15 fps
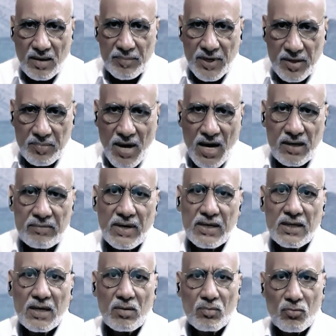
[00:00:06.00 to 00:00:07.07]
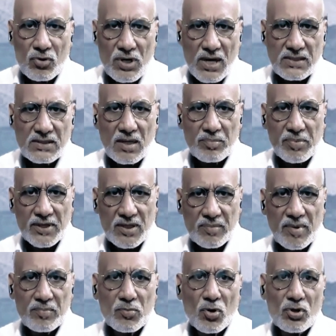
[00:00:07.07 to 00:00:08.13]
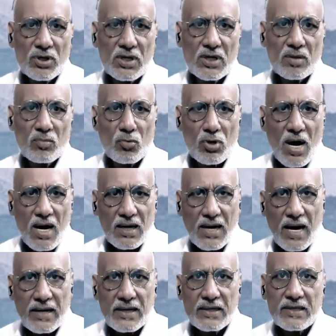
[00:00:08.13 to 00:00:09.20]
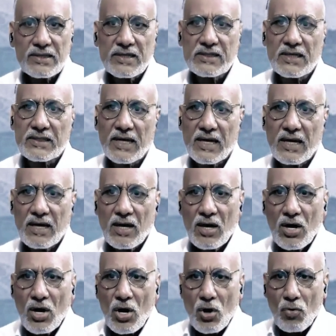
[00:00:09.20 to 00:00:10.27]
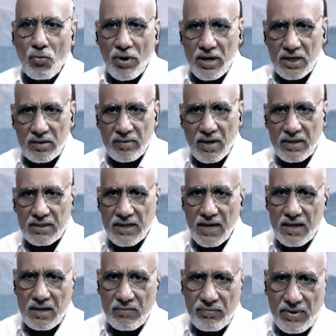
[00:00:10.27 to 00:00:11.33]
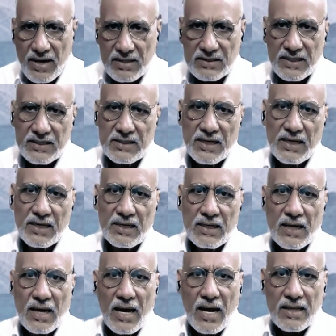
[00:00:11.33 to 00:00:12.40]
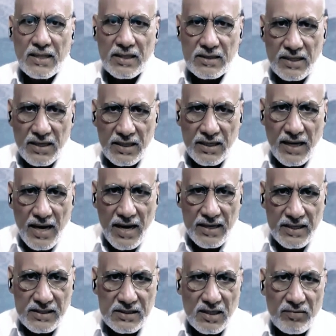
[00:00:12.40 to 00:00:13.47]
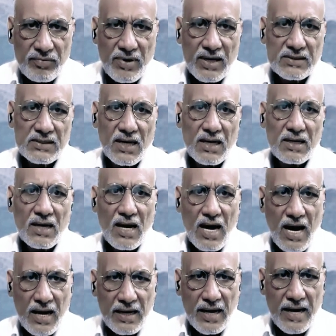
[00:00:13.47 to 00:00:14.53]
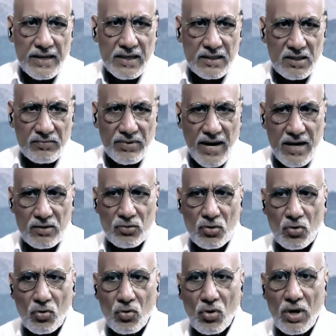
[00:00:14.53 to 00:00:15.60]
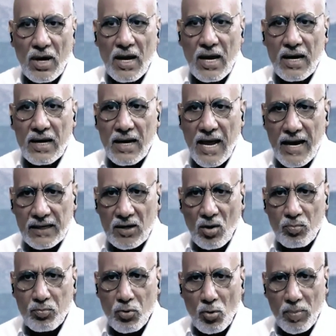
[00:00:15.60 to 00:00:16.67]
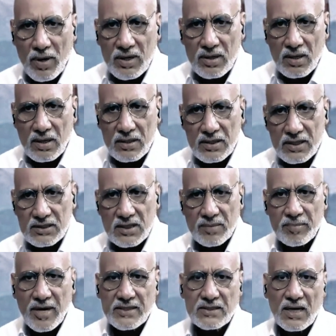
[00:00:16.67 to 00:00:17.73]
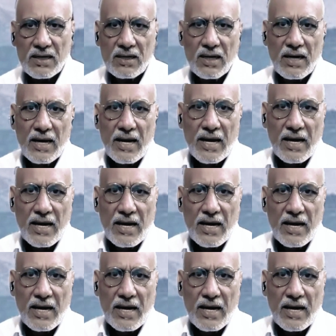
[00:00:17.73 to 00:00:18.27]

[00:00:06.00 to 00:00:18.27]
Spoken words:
istam hi manvai mukhasya pratibimbo hi mukhakarena drisite. Whenever there reflects a thing, the thing and its reflection are identified through lack of proper discrimination.